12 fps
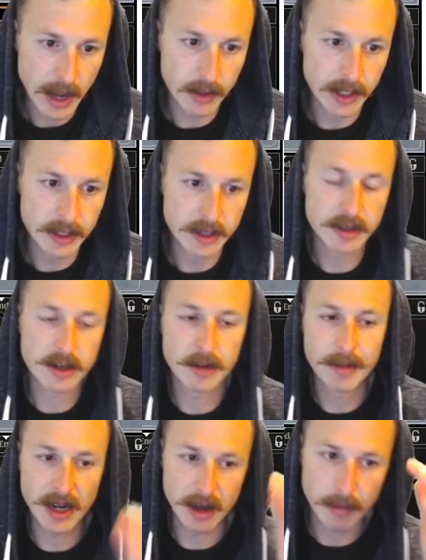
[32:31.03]
I need to
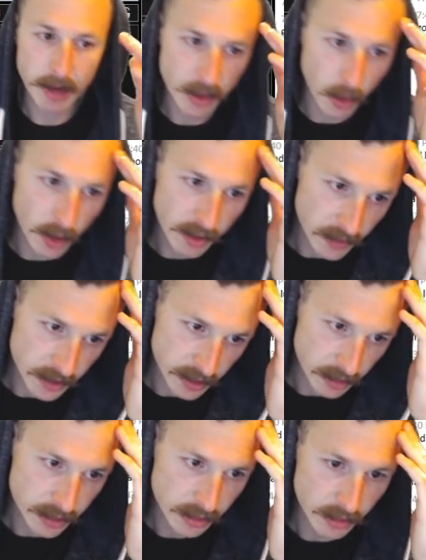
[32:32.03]
determine, am I going for
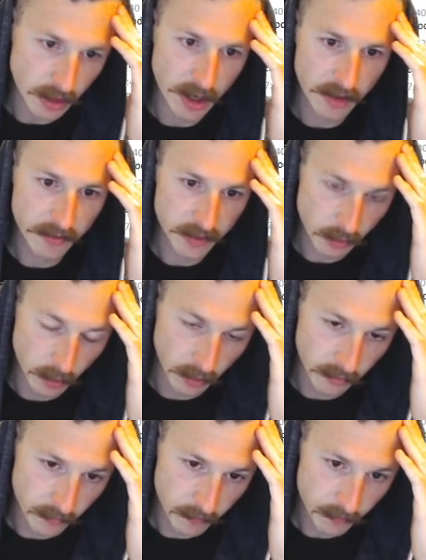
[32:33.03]
turn 2 Groff? Young
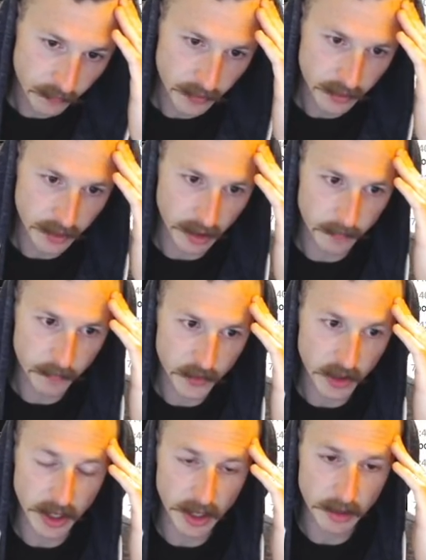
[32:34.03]
Wolf? No.
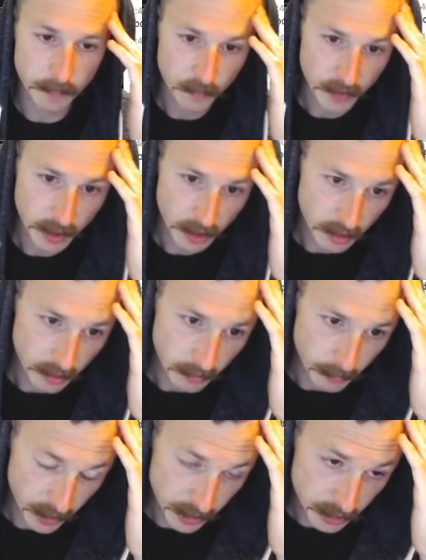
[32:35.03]
Okay.
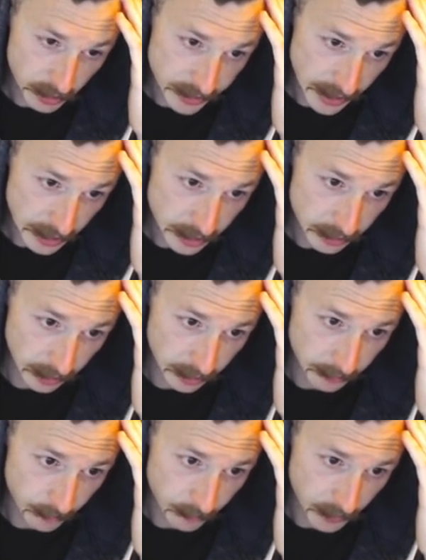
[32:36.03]
Burning Tree is actually
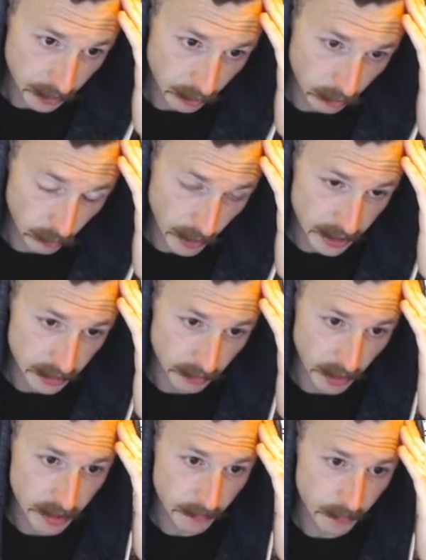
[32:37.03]
great, right?